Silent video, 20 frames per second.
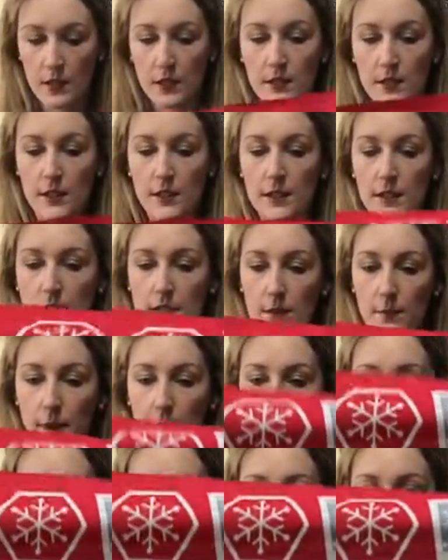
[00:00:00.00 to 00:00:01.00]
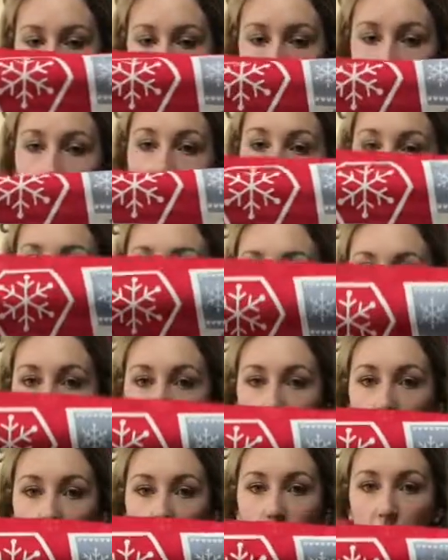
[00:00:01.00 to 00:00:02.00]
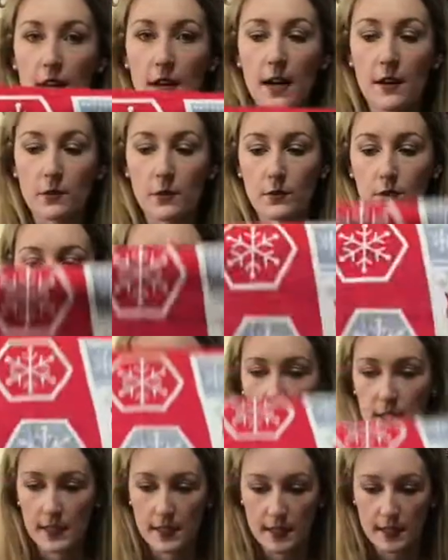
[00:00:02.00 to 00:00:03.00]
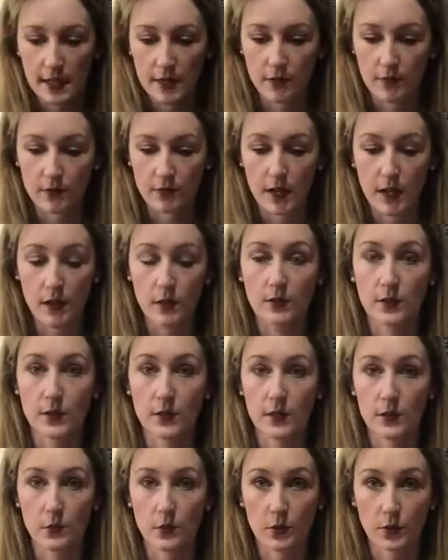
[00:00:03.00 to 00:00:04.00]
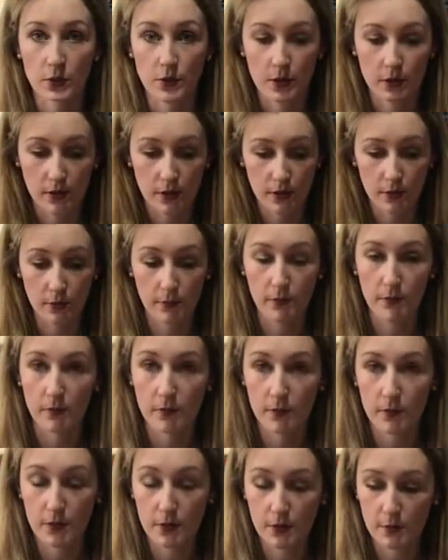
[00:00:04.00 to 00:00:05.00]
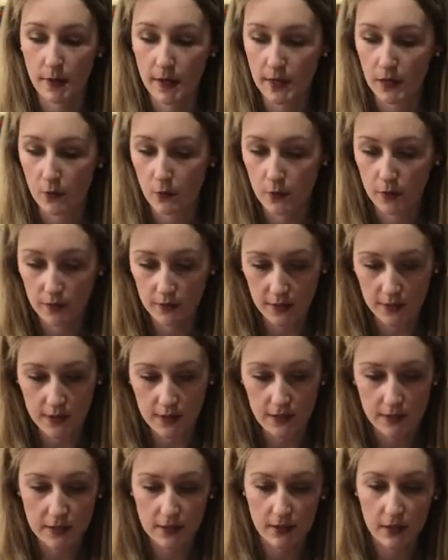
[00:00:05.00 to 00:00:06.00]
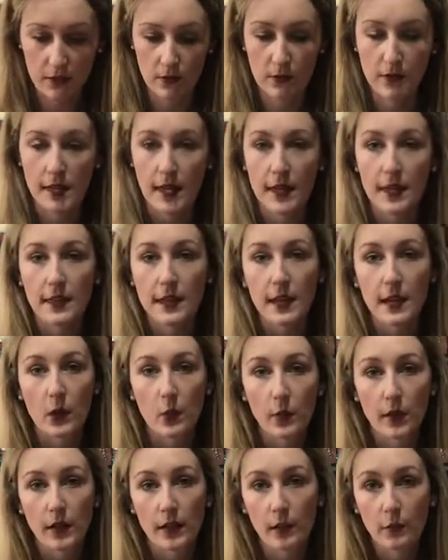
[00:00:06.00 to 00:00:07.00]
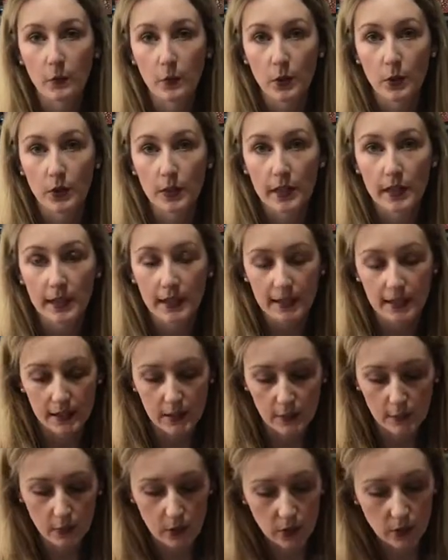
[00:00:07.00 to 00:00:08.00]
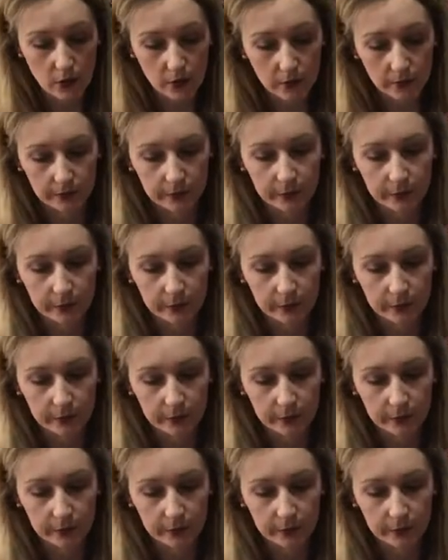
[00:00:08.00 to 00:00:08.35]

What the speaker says: So this is the panel. I only have a few of these left now if you did want to make one of these, so get in there quick. I've put the link in the blog.